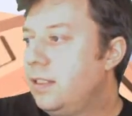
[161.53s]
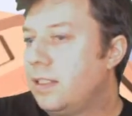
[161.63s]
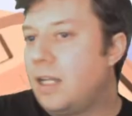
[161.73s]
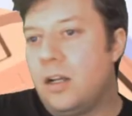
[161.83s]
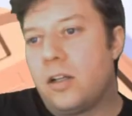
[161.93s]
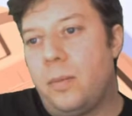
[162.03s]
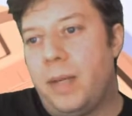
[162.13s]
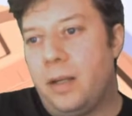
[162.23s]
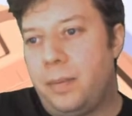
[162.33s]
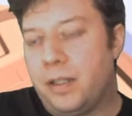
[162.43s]
cargo
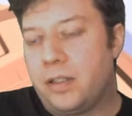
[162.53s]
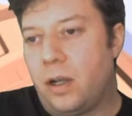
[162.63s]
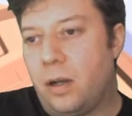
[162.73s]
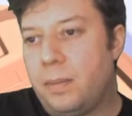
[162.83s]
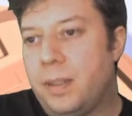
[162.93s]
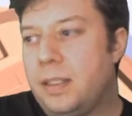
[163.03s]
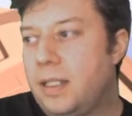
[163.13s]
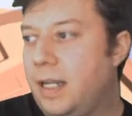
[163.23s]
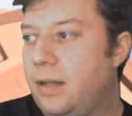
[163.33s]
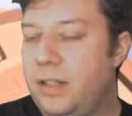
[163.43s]
bay up at the top.
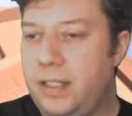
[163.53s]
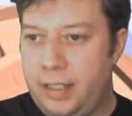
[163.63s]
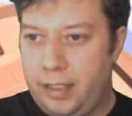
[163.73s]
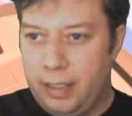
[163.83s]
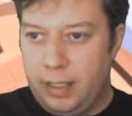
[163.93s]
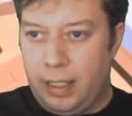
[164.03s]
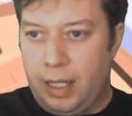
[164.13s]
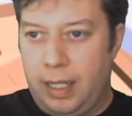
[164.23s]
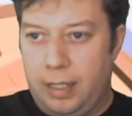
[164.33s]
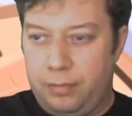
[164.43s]
Now
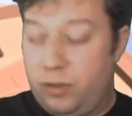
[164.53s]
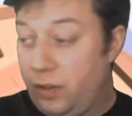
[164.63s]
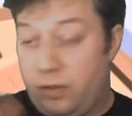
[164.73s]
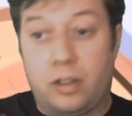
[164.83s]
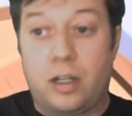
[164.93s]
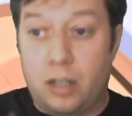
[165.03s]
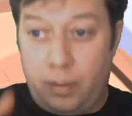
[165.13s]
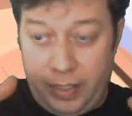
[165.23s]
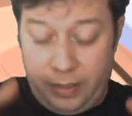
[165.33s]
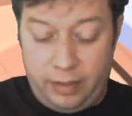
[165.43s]
not
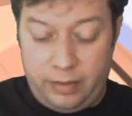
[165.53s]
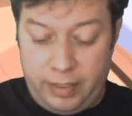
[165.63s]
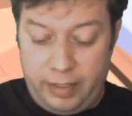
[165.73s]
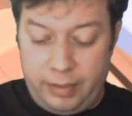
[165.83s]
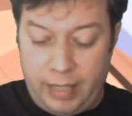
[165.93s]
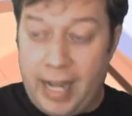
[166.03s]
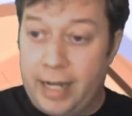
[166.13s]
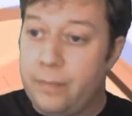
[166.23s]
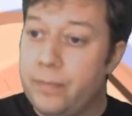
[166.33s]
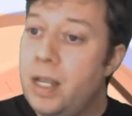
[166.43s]
cargo bay, the
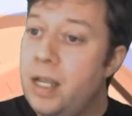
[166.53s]
hangar.